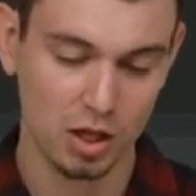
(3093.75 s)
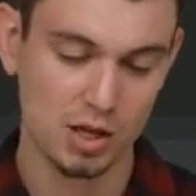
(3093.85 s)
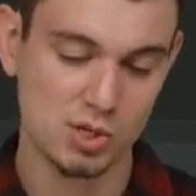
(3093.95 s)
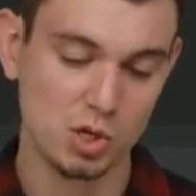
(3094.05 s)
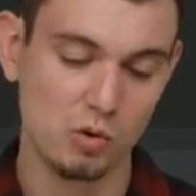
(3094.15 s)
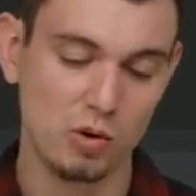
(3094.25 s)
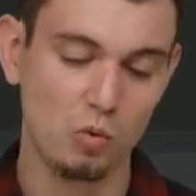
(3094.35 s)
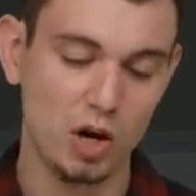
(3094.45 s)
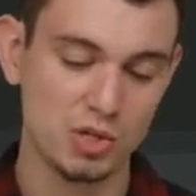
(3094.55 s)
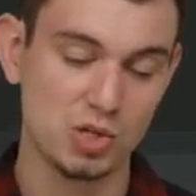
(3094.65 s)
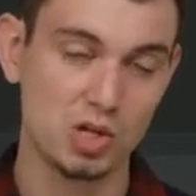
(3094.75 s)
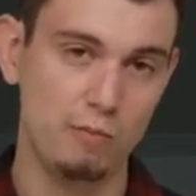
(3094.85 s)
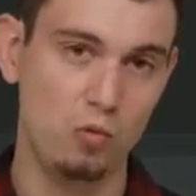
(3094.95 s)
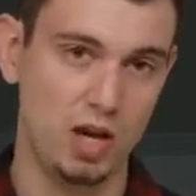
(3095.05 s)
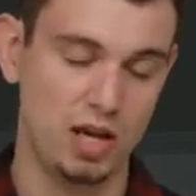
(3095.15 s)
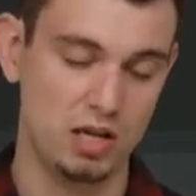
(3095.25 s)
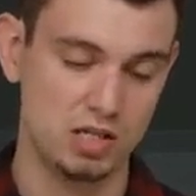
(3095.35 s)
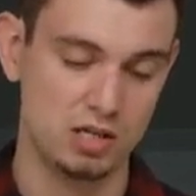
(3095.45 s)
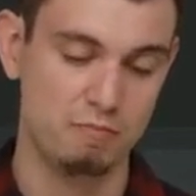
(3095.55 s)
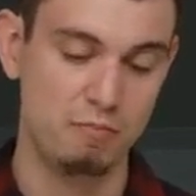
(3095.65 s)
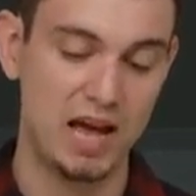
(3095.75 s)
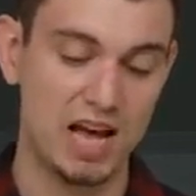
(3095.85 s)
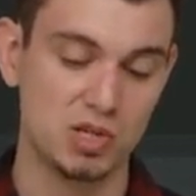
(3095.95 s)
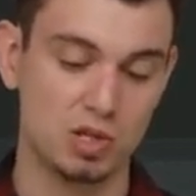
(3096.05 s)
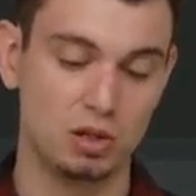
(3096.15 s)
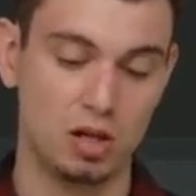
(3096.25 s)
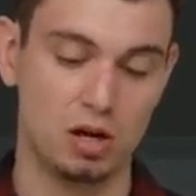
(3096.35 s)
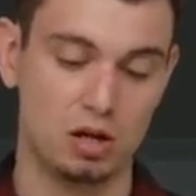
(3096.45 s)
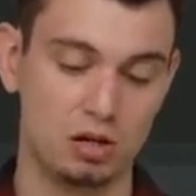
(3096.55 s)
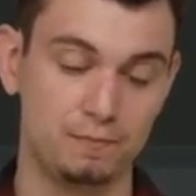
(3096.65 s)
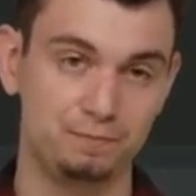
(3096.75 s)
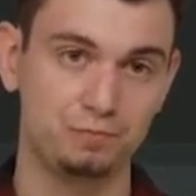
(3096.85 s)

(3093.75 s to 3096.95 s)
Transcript: And so we want some way to pass along